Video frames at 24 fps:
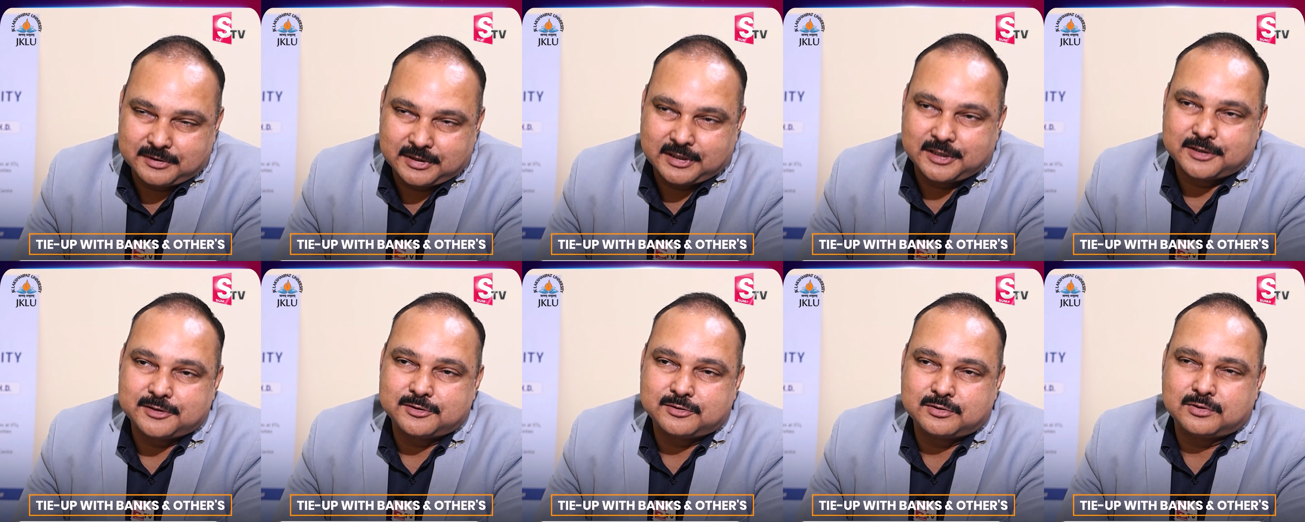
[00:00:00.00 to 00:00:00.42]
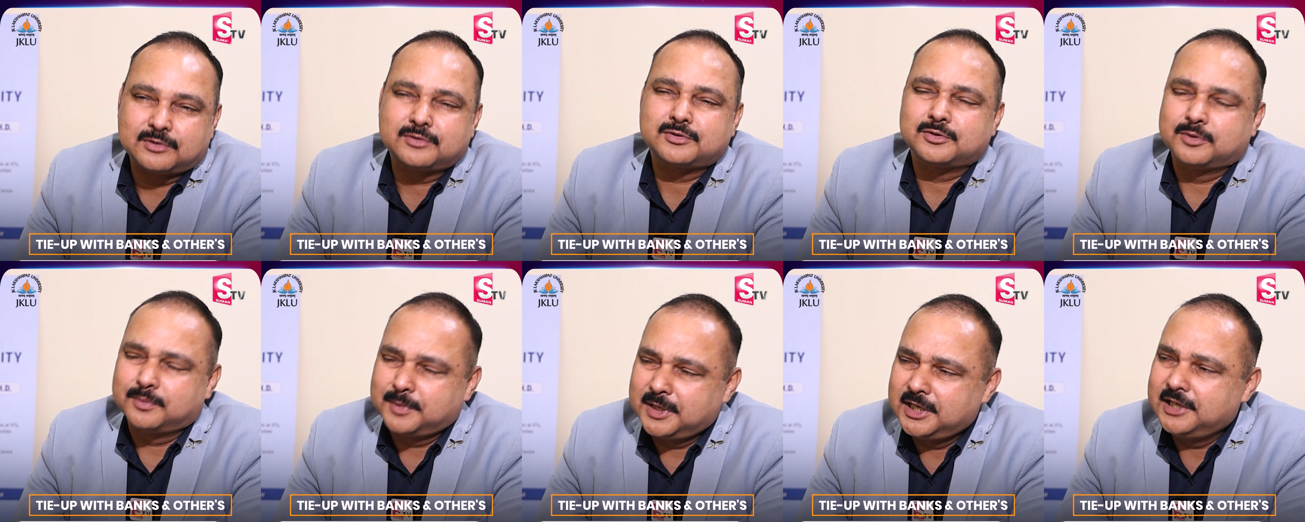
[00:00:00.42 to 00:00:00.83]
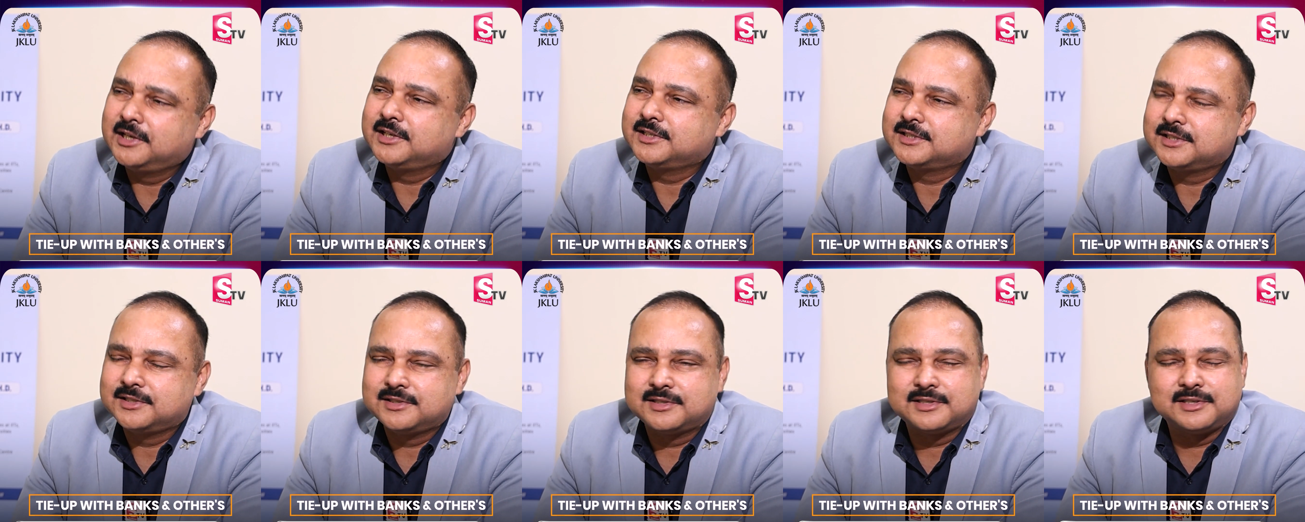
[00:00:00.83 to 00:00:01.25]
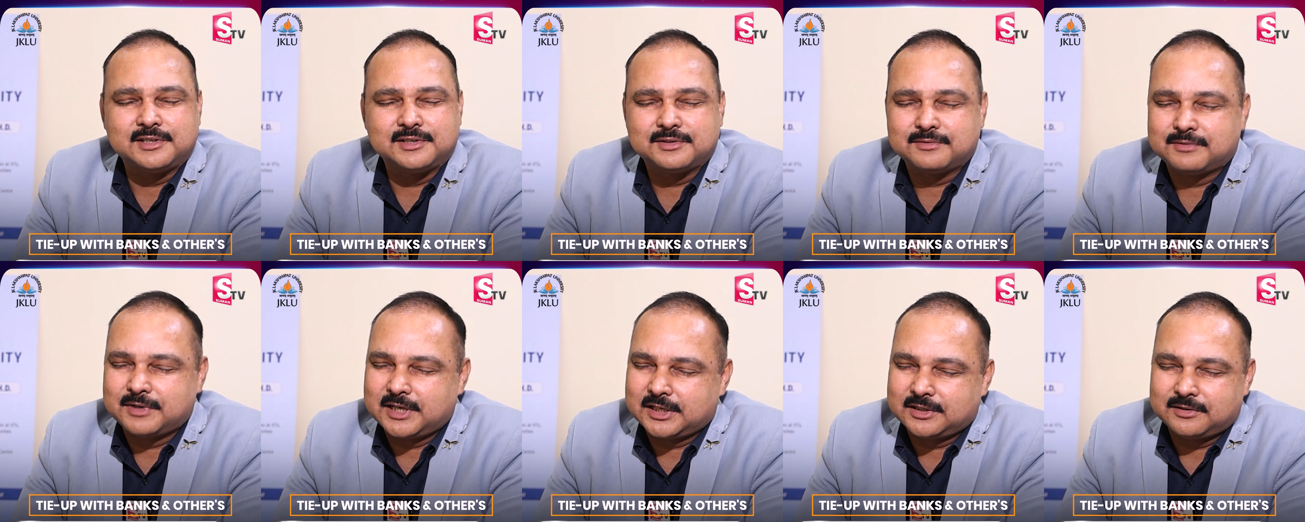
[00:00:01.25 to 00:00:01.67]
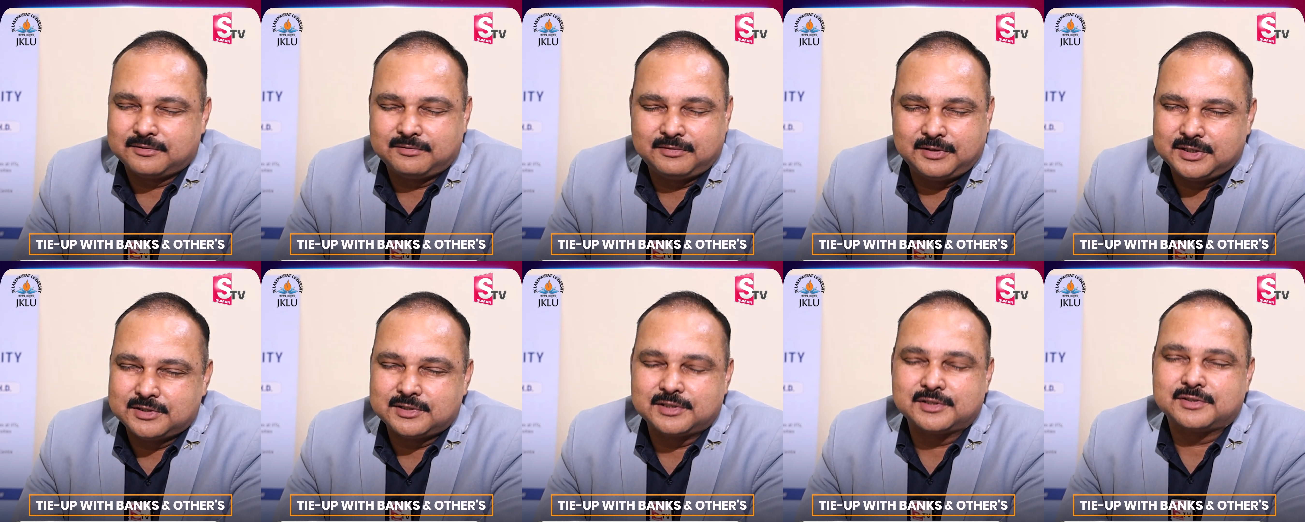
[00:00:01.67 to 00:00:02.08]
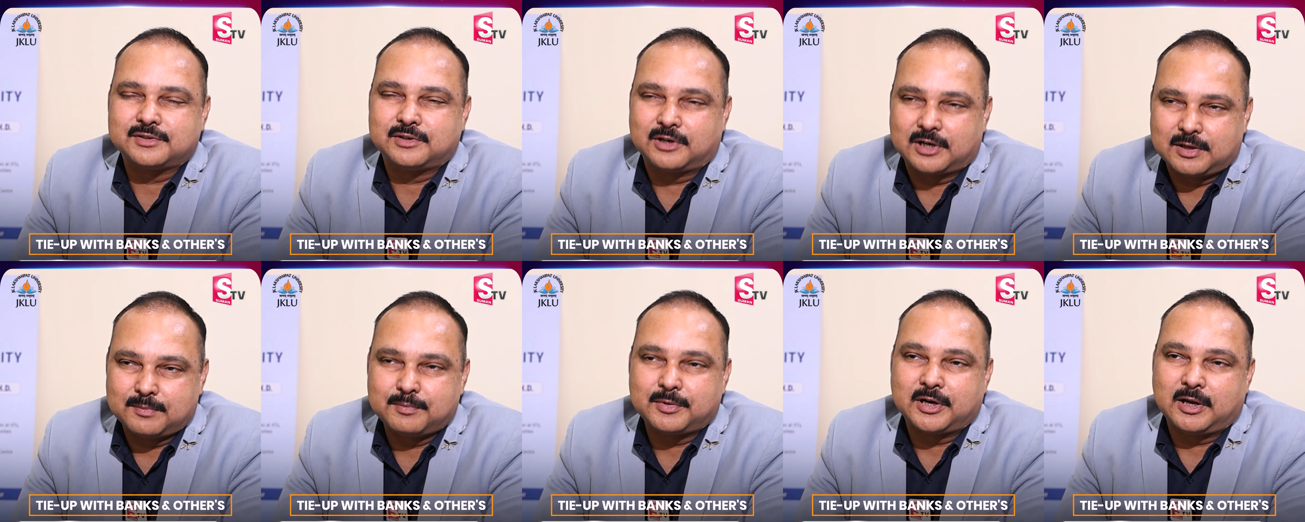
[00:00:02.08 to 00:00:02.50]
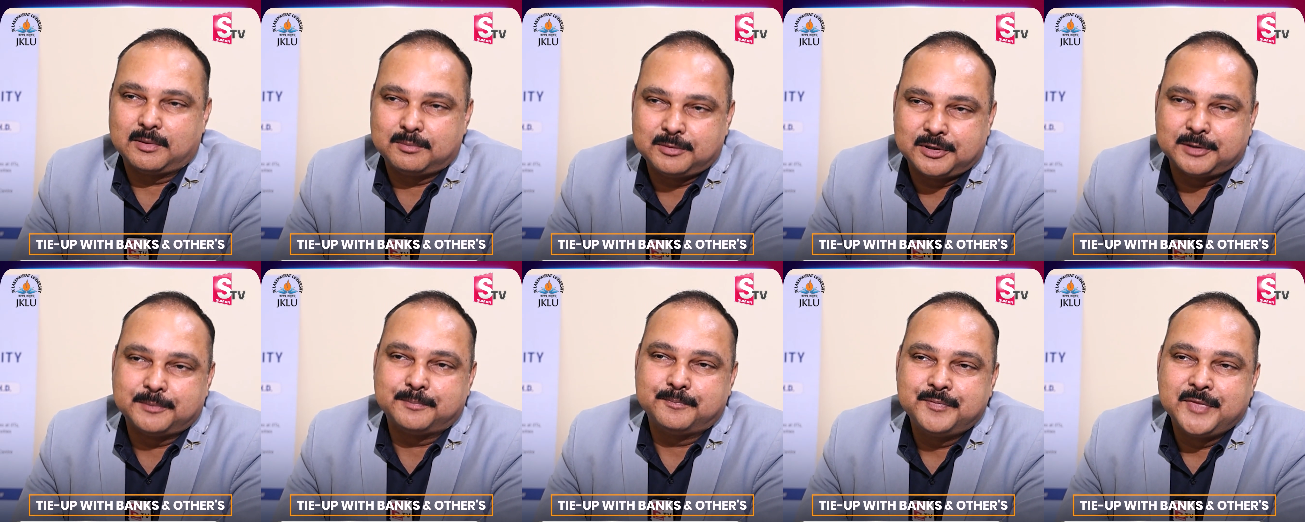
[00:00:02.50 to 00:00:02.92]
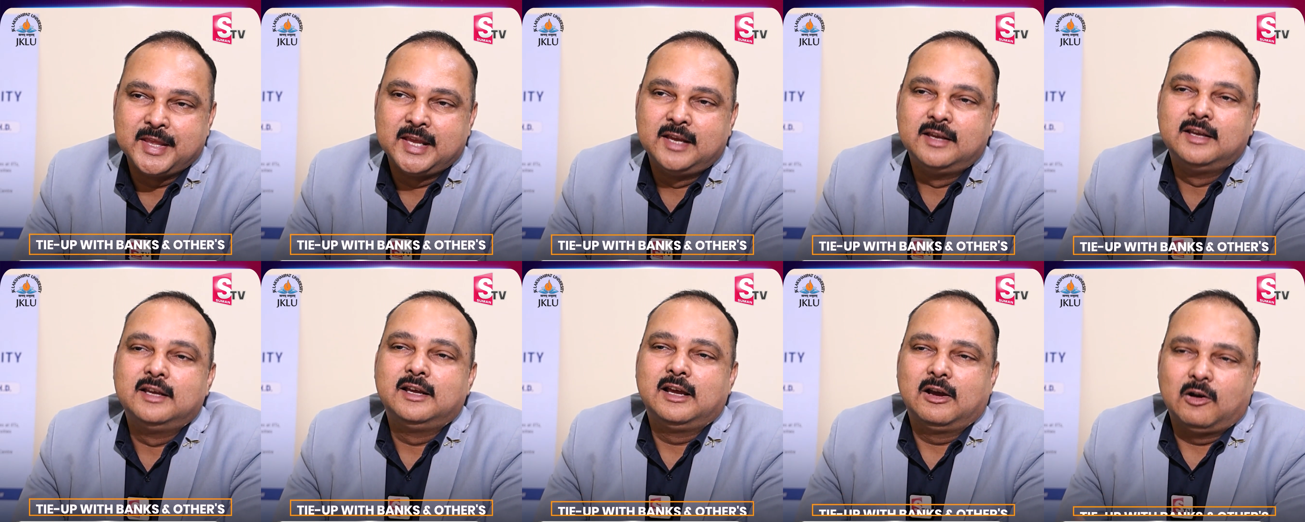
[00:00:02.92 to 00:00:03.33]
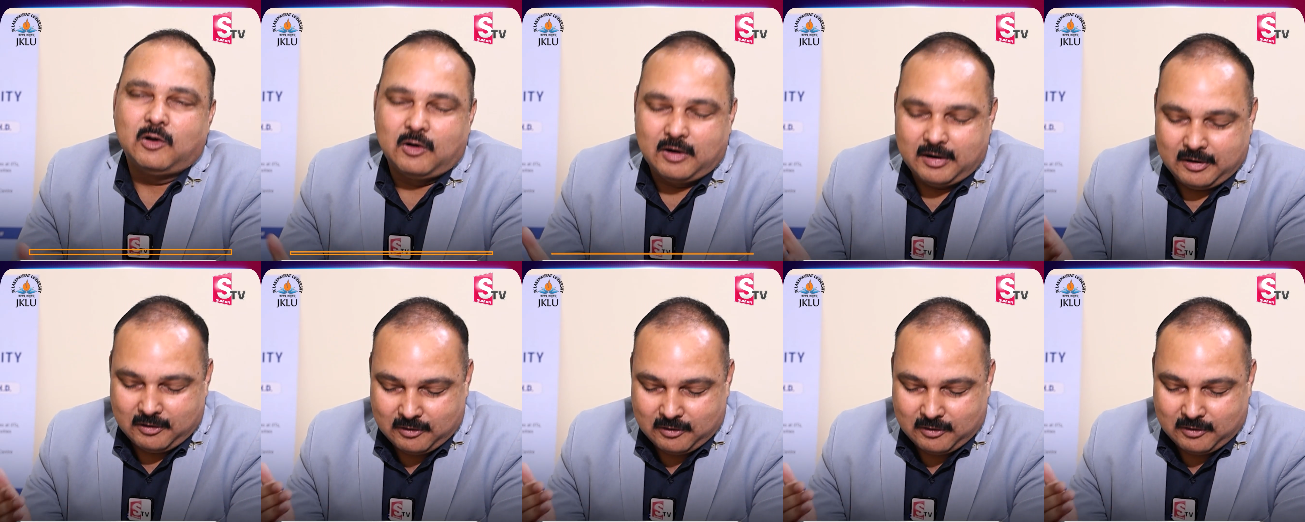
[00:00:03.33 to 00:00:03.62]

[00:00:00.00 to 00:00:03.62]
with so many agencies where the fees is not a problem. Okay.